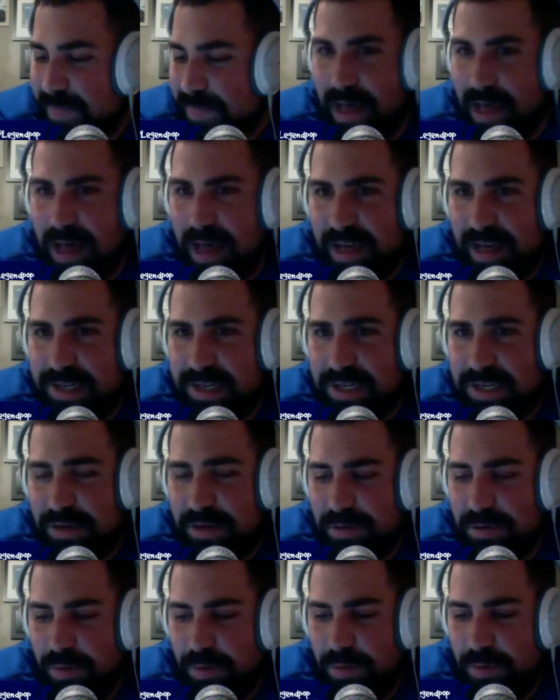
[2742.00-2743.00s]
So
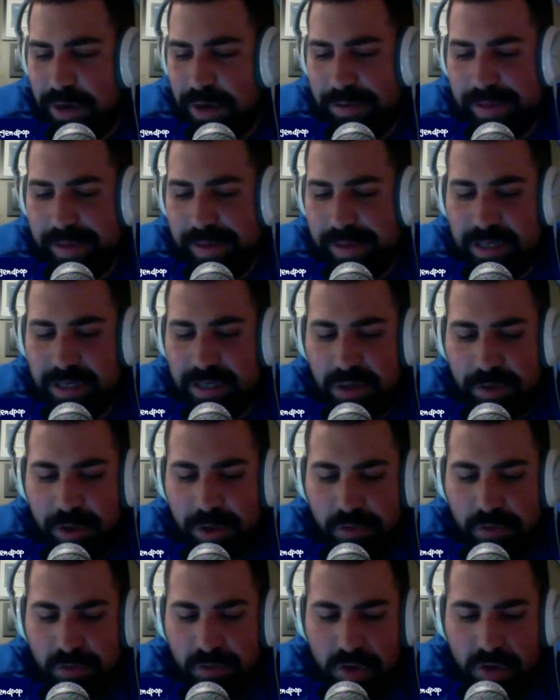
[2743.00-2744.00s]
what did you think of Sony
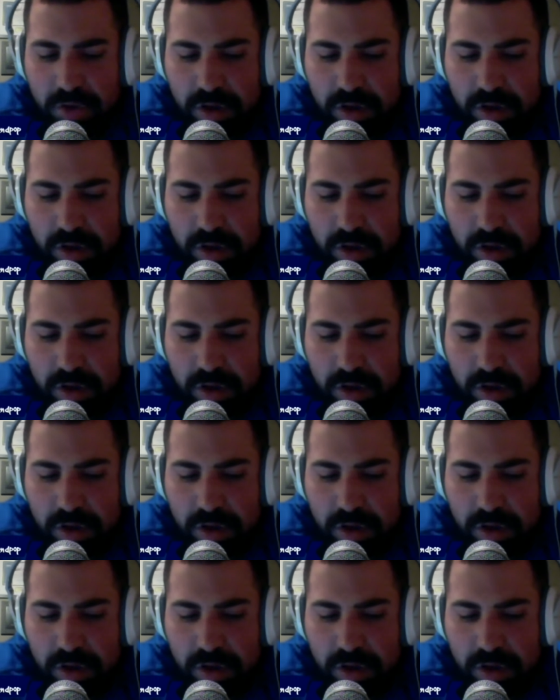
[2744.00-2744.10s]
overall?